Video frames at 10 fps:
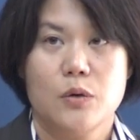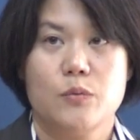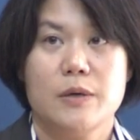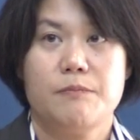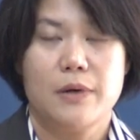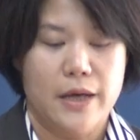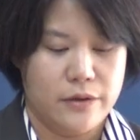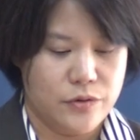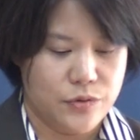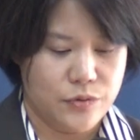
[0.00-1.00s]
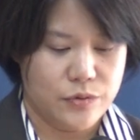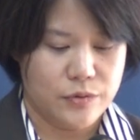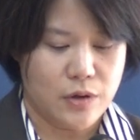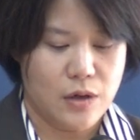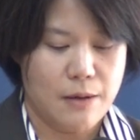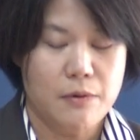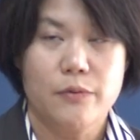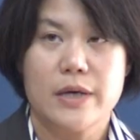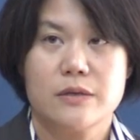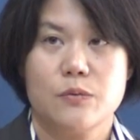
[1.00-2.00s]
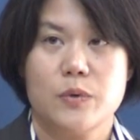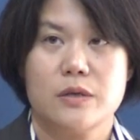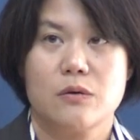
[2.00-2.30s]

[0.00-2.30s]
We plan to collaborate with